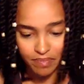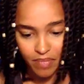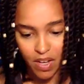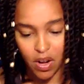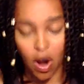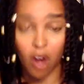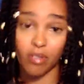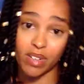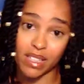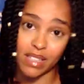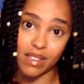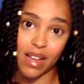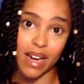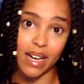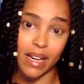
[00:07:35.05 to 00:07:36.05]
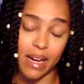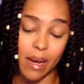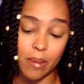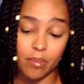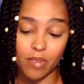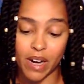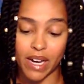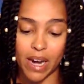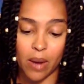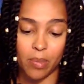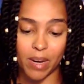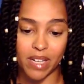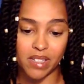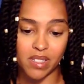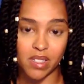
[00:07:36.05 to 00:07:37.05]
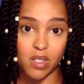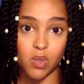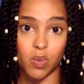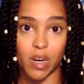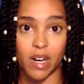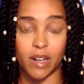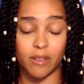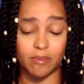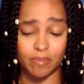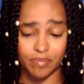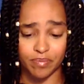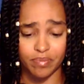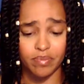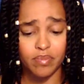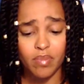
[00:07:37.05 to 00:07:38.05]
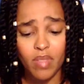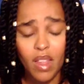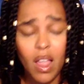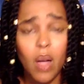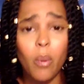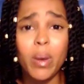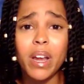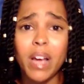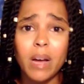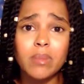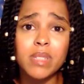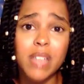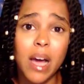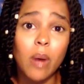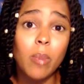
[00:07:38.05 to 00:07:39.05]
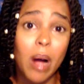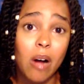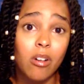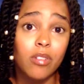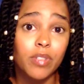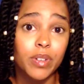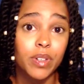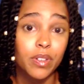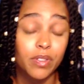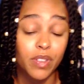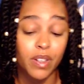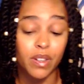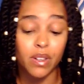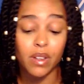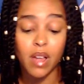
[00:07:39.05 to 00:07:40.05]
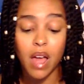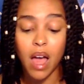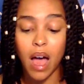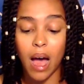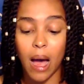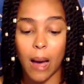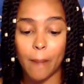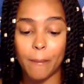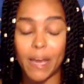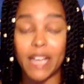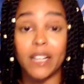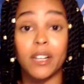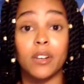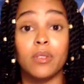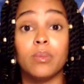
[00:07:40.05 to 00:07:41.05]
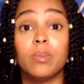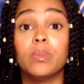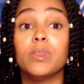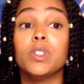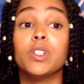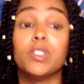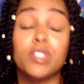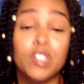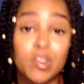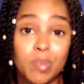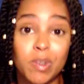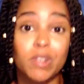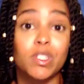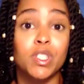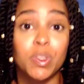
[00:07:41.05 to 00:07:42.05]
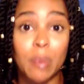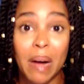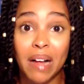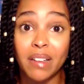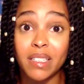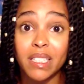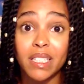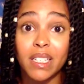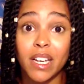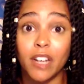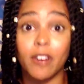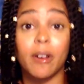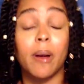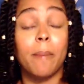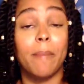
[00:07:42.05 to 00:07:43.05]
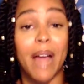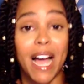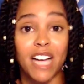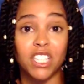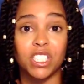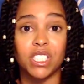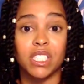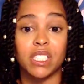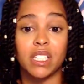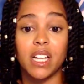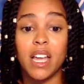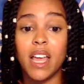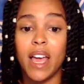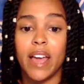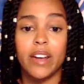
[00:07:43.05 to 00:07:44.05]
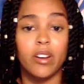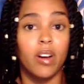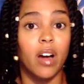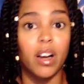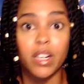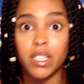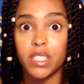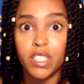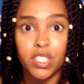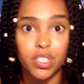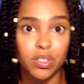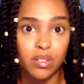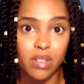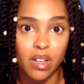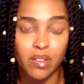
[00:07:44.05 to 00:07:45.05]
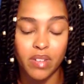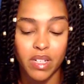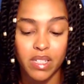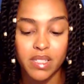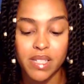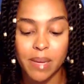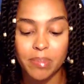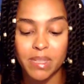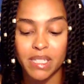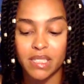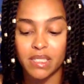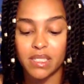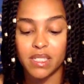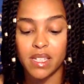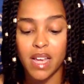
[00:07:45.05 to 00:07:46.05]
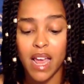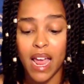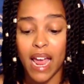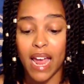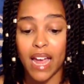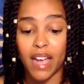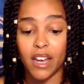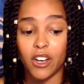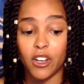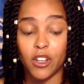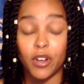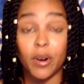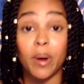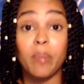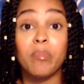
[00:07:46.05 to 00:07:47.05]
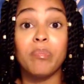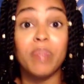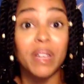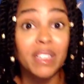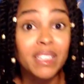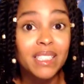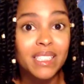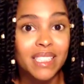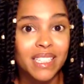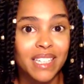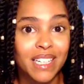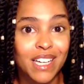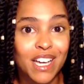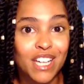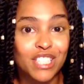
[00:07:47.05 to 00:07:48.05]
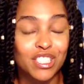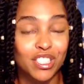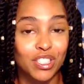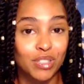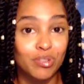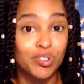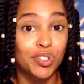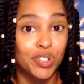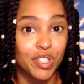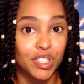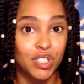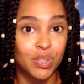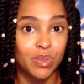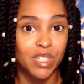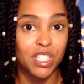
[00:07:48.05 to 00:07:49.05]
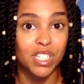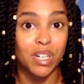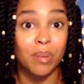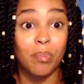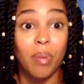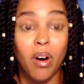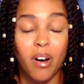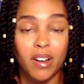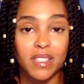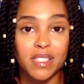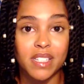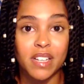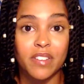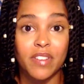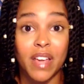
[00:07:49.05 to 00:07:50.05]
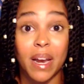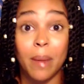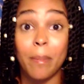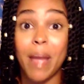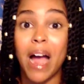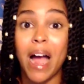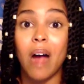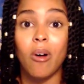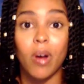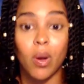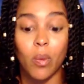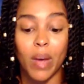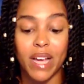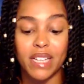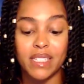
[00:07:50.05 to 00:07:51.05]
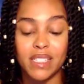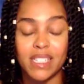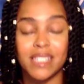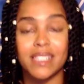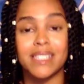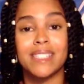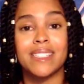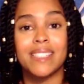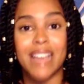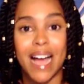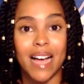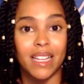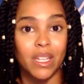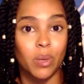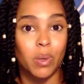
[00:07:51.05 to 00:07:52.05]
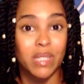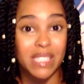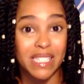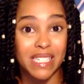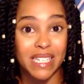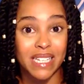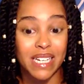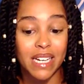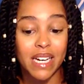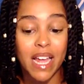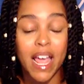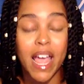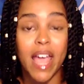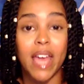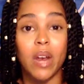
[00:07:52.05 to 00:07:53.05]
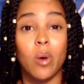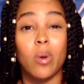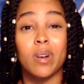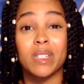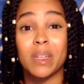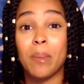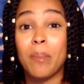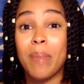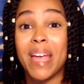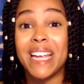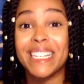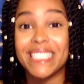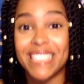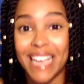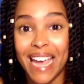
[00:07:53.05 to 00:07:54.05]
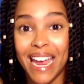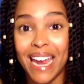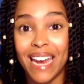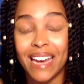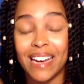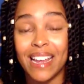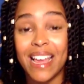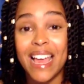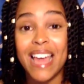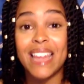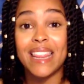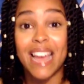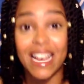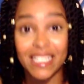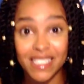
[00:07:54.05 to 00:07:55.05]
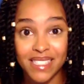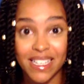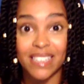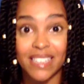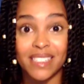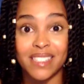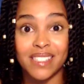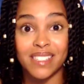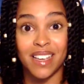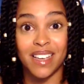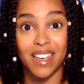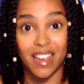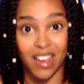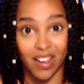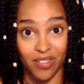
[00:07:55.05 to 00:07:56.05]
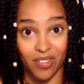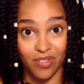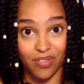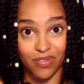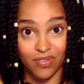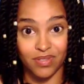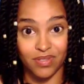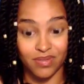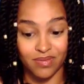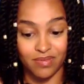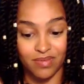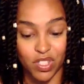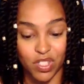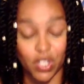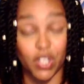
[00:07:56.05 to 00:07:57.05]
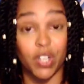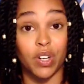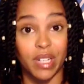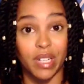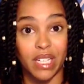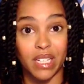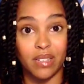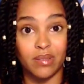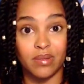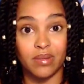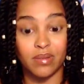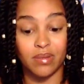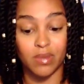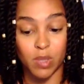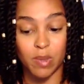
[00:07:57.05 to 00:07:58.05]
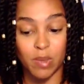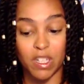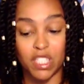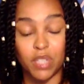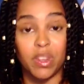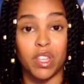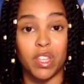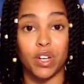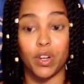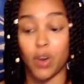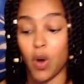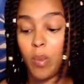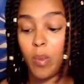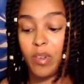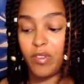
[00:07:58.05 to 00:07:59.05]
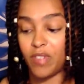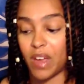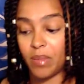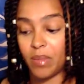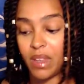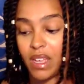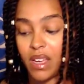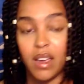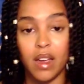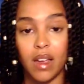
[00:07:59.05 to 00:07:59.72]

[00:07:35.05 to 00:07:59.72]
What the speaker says: not really lining up right now, Pisces, where when it comes to how powerful you feel, and your spirituality and your compassion and your unconditional love and acceptance and your ability to use your intuition in positive and empowering ways is exactly what's needed in order to maintain that sense of security, especially within your home and family.